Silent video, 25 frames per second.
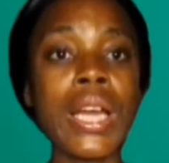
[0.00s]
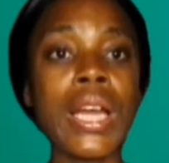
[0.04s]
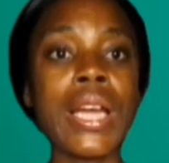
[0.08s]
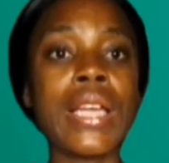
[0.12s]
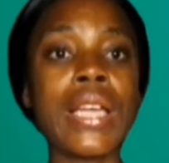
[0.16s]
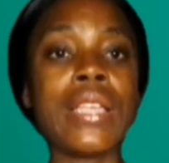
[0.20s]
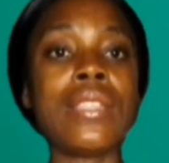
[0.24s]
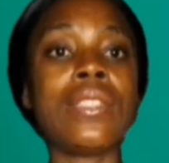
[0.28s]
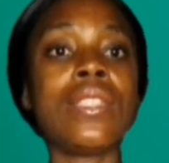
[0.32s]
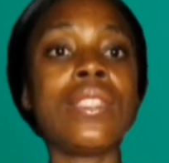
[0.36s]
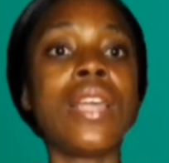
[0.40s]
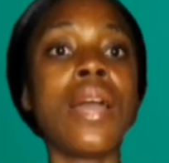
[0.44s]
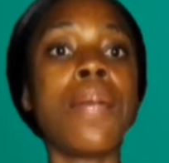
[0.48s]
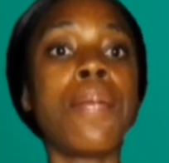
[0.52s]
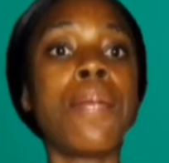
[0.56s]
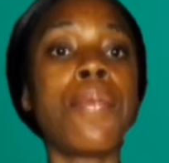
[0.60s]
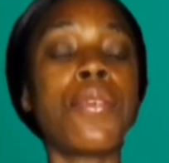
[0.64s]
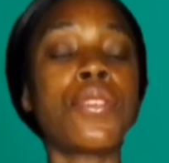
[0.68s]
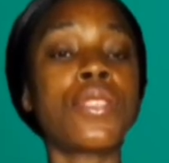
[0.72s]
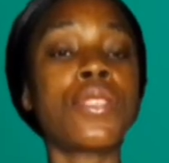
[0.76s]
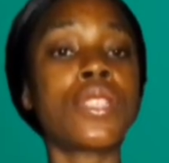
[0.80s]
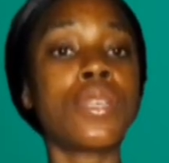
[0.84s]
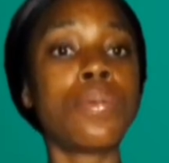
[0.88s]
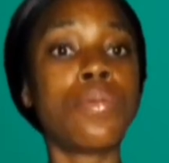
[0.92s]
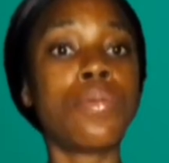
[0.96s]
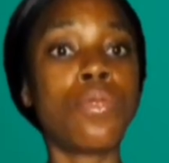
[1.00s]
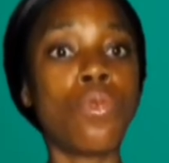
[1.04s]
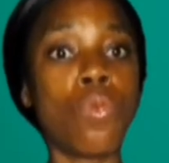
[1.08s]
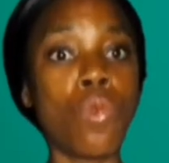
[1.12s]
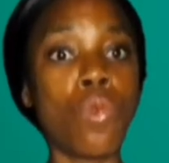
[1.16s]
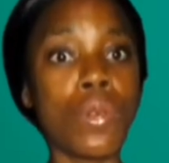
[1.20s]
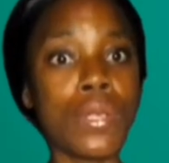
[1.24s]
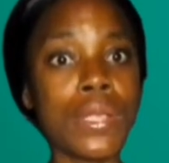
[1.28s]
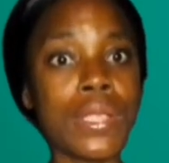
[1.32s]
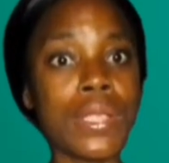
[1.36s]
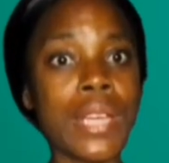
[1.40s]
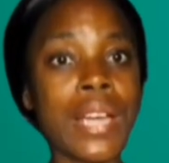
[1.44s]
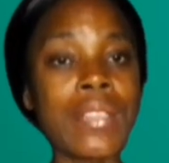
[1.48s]
Is there potable
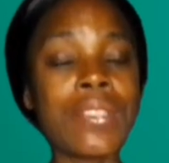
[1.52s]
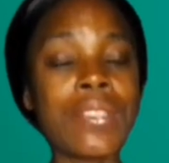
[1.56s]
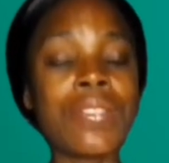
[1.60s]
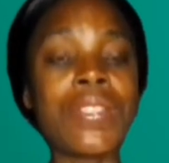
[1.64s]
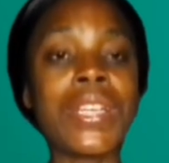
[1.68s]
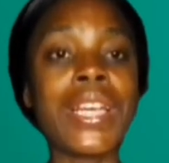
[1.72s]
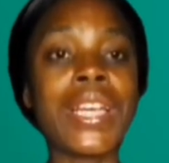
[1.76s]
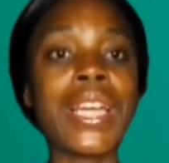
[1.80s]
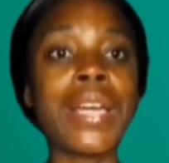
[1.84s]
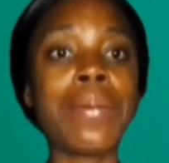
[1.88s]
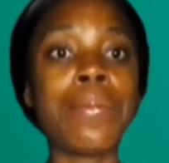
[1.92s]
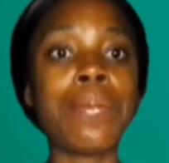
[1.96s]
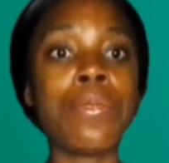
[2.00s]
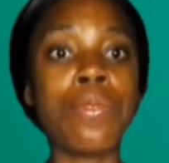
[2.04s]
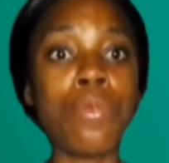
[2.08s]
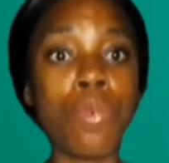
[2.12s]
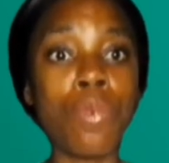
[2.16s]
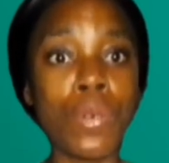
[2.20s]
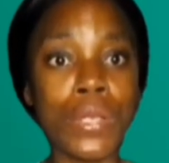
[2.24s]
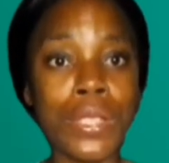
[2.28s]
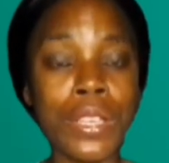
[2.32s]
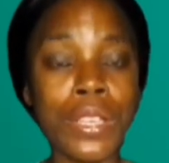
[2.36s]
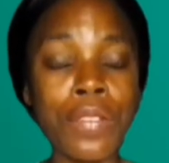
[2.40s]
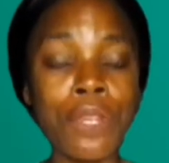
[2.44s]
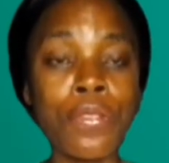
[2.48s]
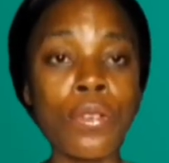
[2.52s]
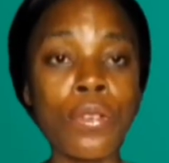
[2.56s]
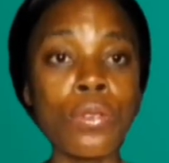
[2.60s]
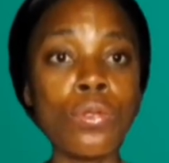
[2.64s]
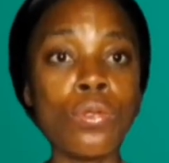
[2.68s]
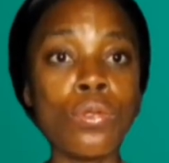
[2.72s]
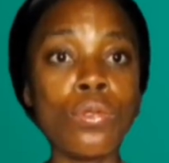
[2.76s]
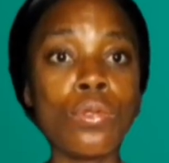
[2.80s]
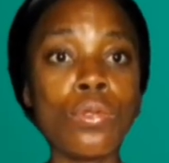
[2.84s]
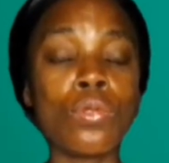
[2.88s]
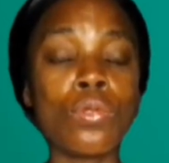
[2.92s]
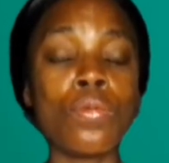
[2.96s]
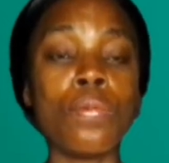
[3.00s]
water, drinkable water for
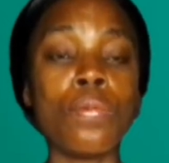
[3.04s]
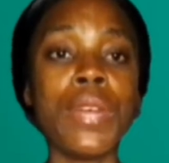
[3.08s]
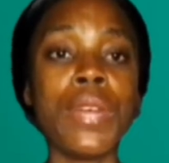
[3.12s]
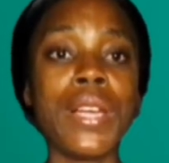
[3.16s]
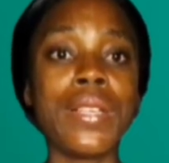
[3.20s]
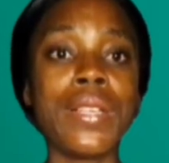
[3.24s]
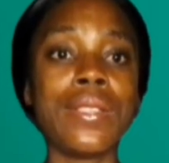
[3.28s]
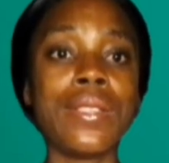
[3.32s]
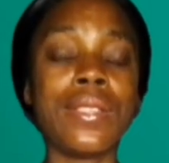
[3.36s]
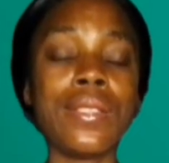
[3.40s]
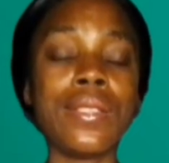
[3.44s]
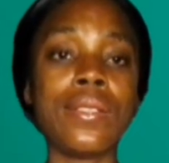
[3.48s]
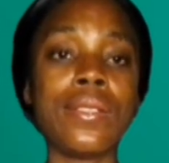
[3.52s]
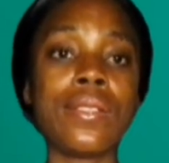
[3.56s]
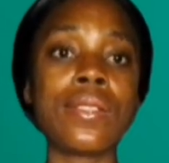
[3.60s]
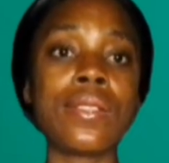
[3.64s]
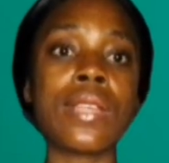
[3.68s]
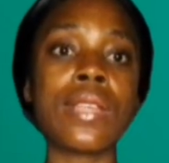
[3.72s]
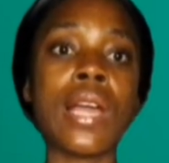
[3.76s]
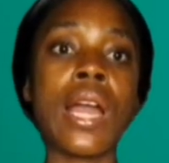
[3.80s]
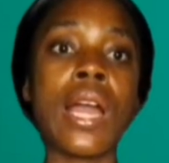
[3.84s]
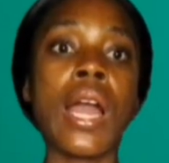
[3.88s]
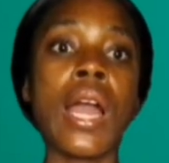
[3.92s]
you to make this